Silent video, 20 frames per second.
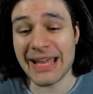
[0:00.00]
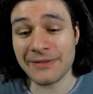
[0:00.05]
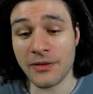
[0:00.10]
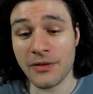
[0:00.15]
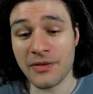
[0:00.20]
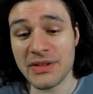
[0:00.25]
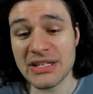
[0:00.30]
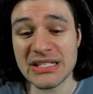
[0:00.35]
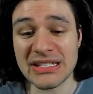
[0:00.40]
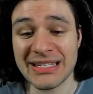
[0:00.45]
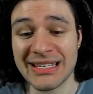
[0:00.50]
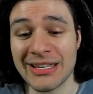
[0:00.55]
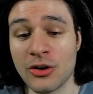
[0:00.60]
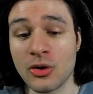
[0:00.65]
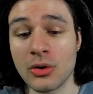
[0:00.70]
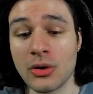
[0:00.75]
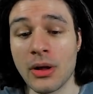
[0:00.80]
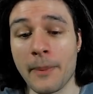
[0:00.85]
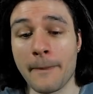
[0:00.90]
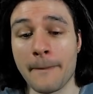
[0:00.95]
half of this
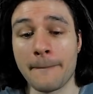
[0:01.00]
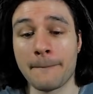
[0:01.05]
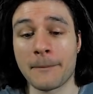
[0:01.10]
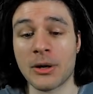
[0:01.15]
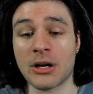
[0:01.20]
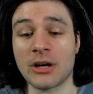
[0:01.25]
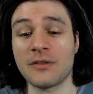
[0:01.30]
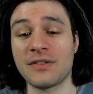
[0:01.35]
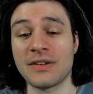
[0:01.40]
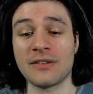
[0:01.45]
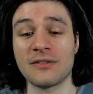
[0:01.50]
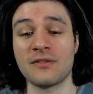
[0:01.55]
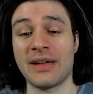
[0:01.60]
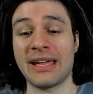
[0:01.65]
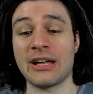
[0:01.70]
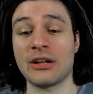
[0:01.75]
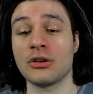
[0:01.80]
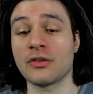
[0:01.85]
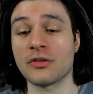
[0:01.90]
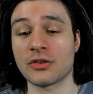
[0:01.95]
skill, perfect
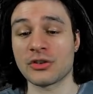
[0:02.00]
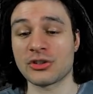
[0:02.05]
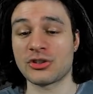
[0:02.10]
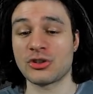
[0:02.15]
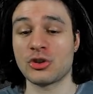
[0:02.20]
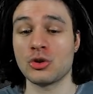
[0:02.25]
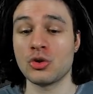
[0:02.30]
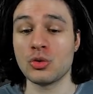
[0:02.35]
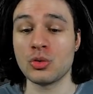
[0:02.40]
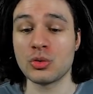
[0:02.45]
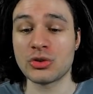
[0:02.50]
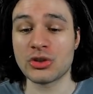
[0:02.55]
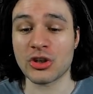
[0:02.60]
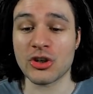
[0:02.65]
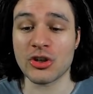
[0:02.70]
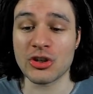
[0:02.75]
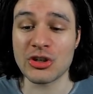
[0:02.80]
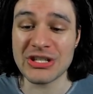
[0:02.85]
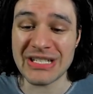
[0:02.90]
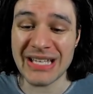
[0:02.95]
veil for two
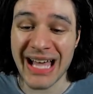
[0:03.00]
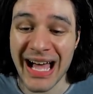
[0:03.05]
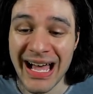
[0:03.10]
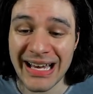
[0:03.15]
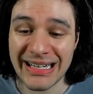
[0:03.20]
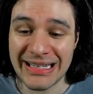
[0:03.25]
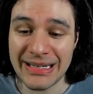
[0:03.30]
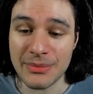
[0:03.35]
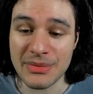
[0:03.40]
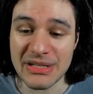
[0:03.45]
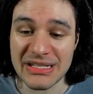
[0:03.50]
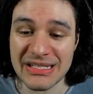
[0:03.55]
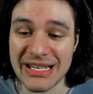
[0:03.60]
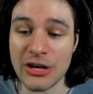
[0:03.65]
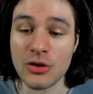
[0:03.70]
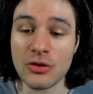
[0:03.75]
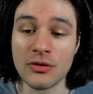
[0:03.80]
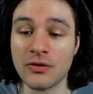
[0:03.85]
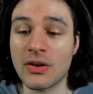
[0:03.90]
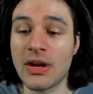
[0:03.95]
turns on
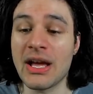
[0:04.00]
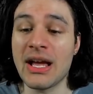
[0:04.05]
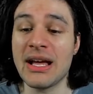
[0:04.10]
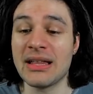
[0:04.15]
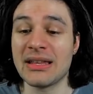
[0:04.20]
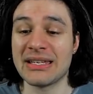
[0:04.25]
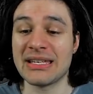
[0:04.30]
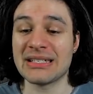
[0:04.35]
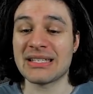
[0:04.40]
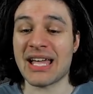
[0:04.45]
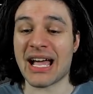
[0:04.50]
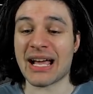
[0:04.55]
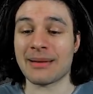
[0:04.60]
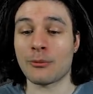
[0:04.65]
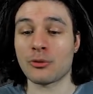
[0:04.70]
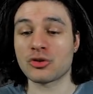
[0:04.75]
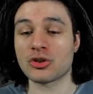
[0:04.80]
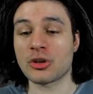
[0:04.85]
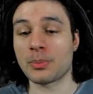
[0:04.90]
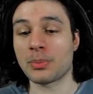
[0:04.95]
himself. The attack
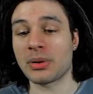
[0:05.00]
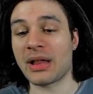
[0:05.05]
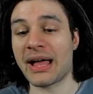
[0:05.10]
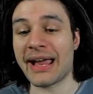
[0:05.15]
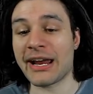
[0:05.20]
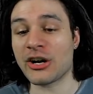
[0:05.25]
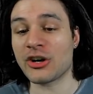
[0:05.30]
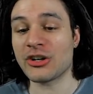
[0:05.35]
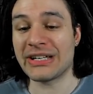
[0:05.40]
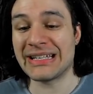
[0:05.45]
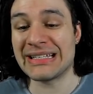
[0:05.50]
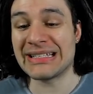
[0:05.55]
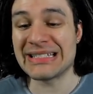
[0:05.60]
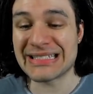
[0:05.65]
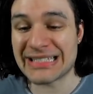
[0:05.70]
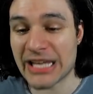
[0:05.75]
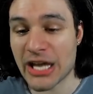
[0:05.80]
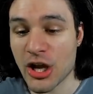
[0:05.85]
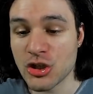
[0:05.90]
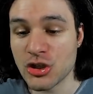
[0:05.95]
multiplier
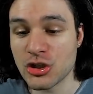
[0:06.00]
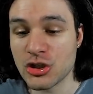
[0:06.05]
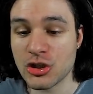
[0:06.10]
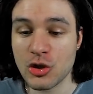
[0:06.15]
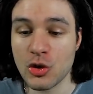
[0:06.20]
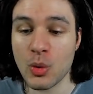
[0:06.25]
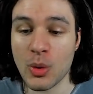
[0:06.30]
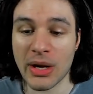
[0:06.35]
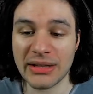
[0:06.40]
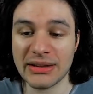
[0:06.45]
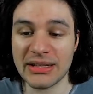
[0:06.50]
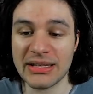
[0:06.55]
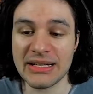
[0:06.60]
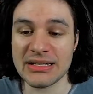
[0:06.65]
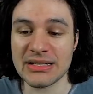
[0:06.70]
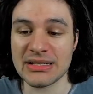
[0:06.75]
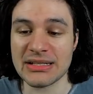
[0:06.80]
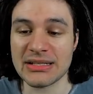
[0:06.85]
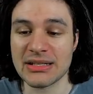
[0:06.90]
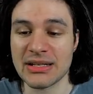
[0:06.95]
is two on
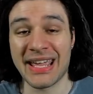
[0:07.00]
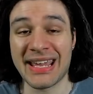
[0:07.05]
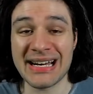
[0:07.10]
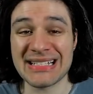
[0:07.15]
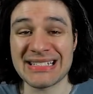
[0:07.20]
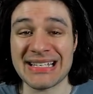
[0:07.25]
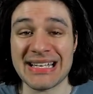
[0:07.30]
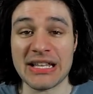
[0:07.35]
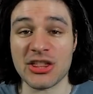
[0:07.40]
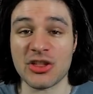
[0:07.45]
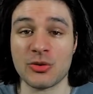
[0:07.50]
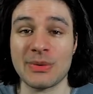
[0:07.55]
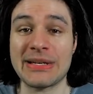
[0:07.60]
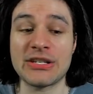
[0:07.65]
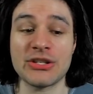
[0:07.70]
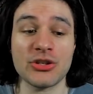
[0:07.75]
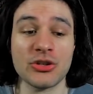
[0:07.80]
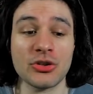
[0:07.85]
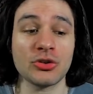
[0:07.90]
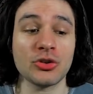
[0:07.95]
this, and it's a three
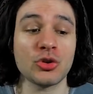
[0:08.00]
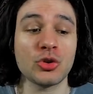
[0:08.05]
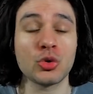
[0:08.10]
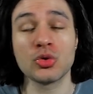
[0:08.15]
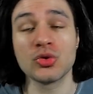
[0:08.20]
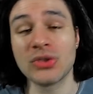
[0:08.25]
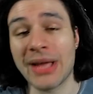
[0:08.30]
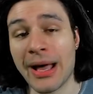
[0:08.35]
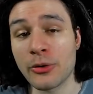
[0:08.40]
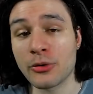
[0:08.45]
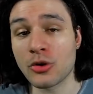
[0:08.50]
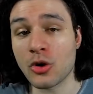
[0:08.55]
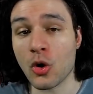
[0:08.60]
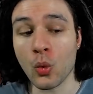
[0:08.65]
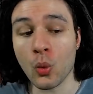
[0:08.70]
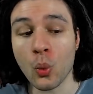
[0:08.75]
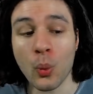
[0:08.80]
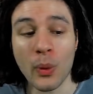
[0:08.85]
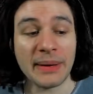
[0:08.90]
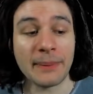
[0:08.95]
turn
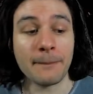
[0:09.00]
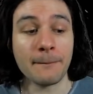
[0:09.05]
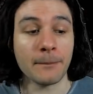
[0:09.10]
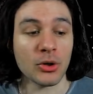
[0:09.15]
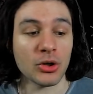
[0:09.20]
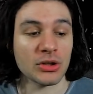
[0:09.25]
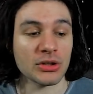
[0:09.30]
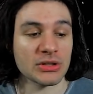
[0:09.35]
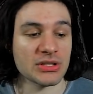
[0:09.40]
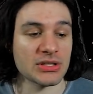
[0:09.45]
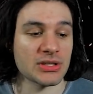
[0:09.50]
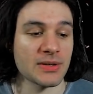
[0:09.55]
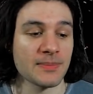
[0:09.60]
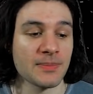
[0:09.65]
cooldown when booked.